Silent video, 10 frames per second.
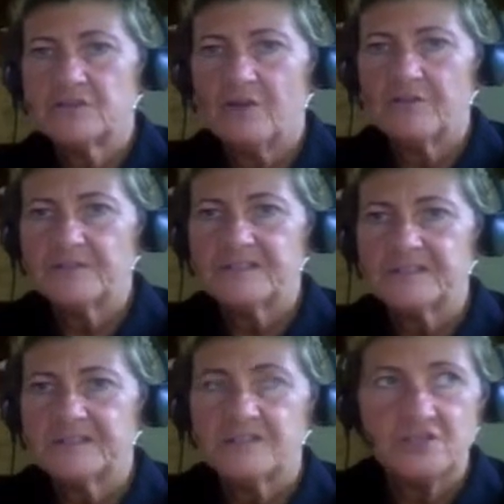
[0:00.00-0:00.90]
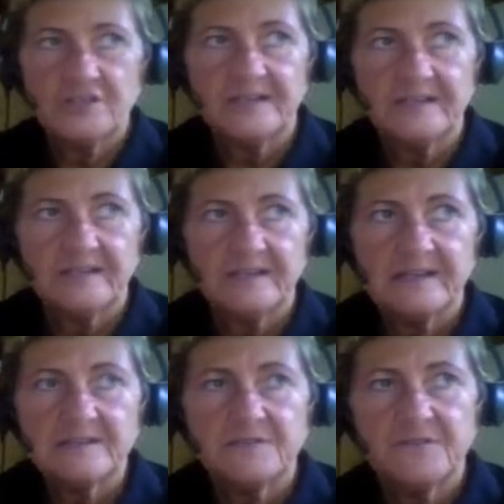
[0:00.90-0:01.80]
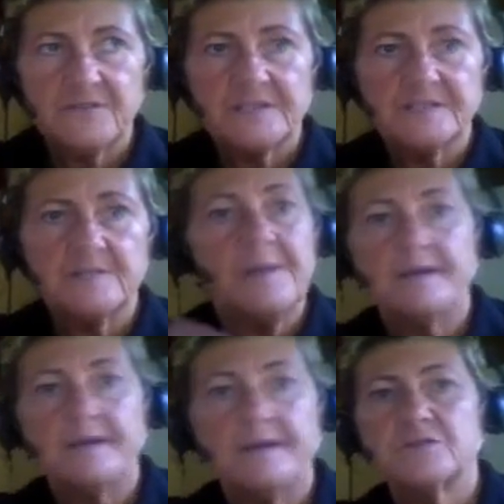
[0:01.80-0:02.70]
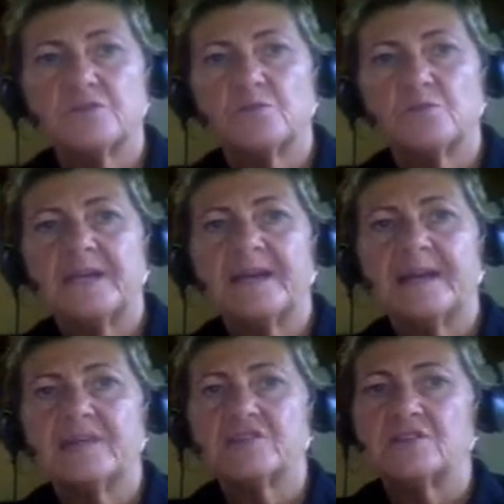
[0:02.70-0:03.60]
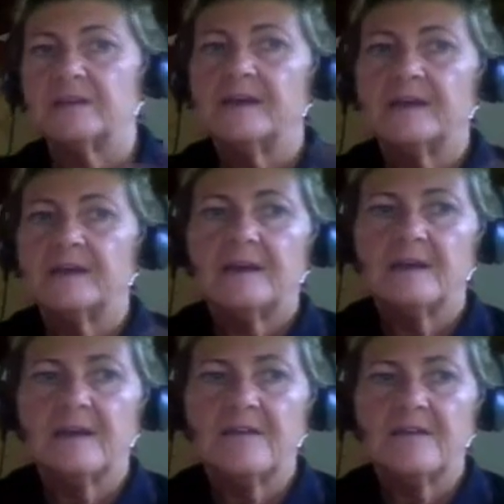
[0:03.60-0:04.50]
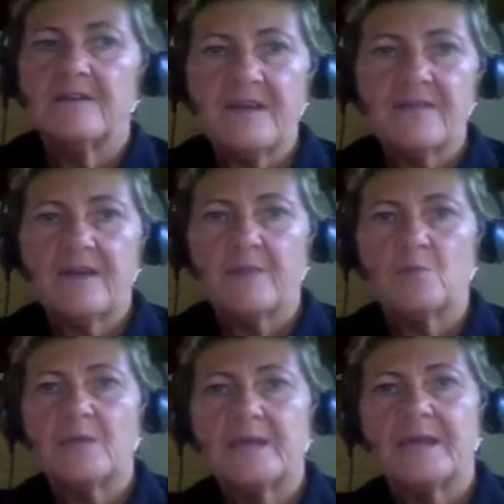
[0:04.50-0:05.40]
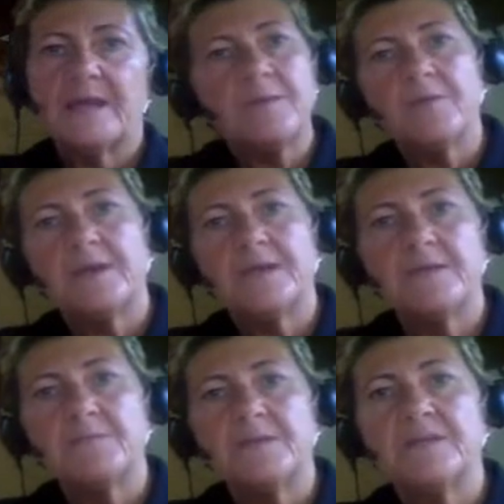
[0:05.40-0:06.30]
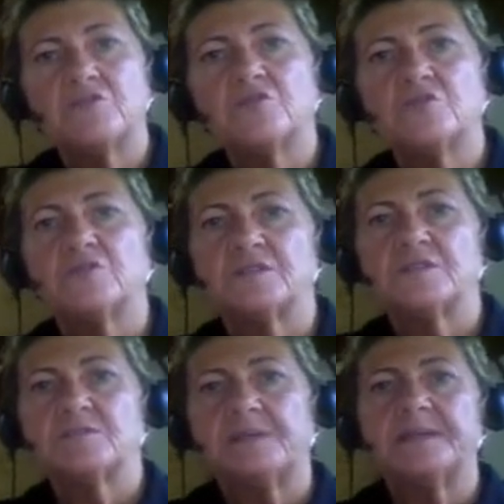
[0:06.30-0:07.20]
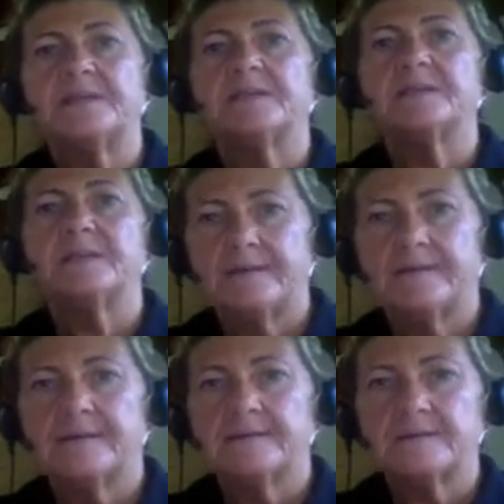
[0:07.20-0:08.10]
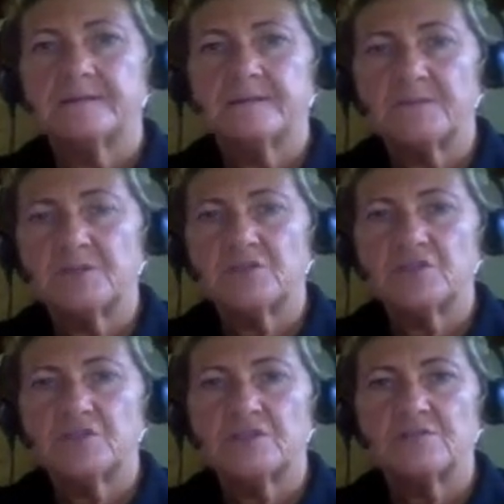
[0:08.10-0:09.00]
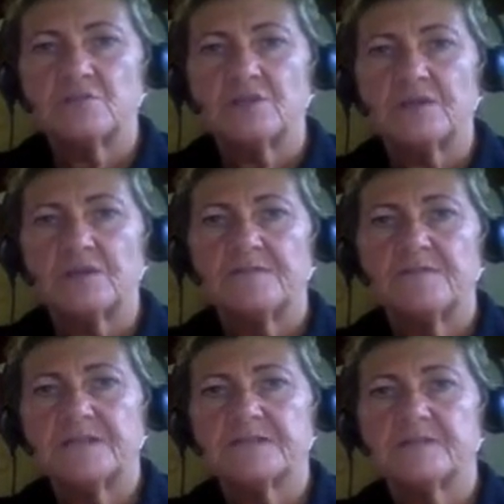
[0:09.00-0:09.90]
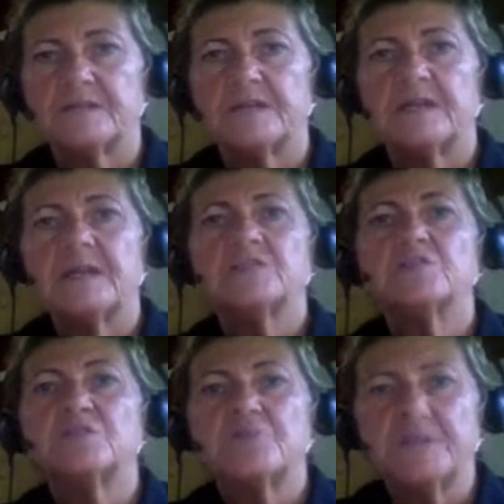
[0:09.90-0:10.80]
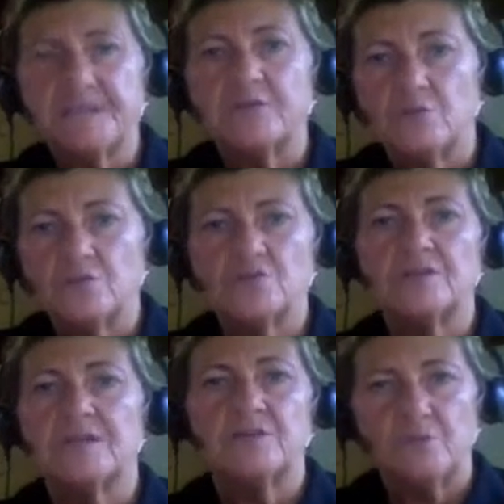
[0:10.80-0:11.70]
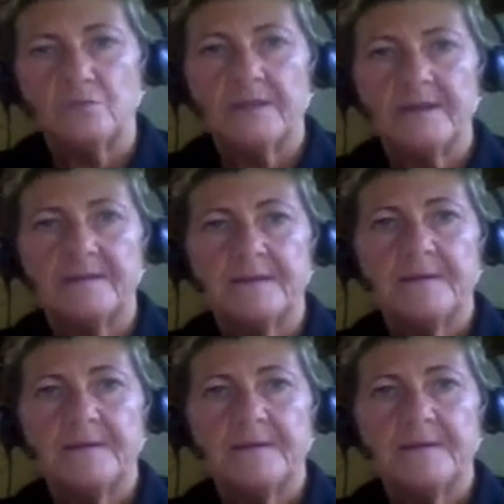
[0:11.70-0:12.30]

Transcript: obviously the jing, is a fixed amount. So we can't actually affect that, but we can by keep making sure that the spleen and the lung and the stomach qi is working effectively to bring in new qi and new blood.